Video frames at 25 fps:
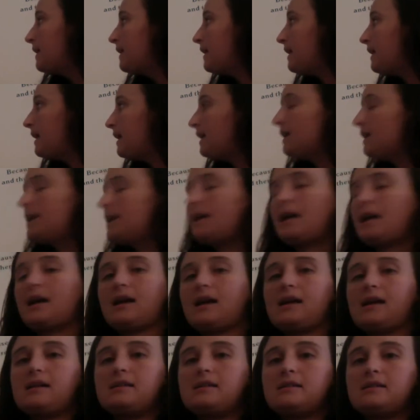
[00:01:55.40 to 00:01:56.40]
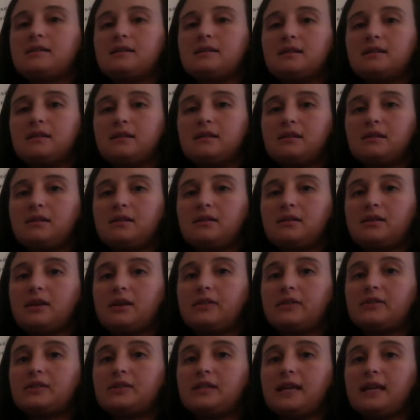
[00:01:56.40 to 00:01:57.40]
and it has the
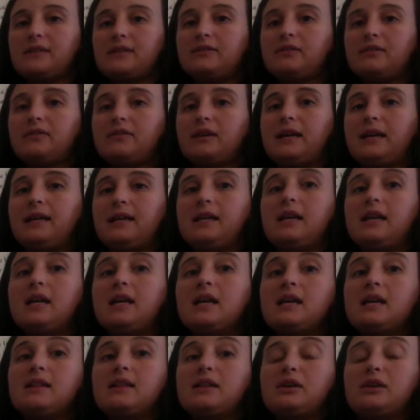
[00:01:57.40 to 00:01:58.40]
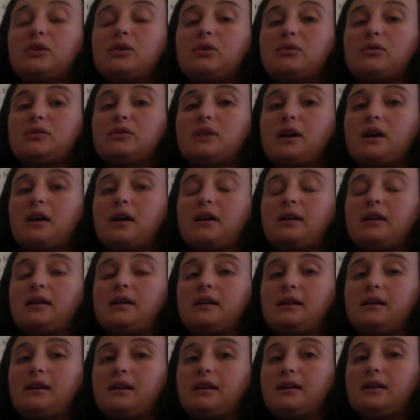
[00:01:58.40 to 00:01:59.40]
other side of the line that goes on
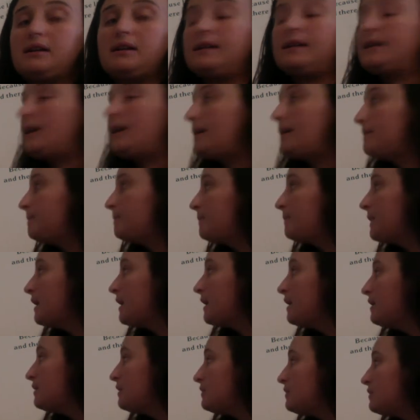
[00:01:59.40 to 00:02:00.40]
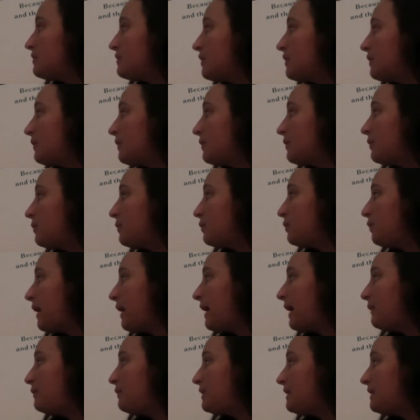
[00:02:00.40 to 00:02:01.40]
and on and on. So
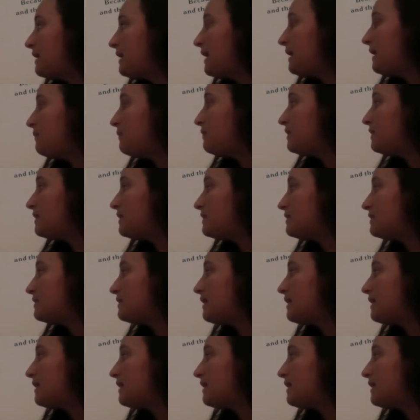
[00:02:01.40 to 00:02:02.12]
I would name this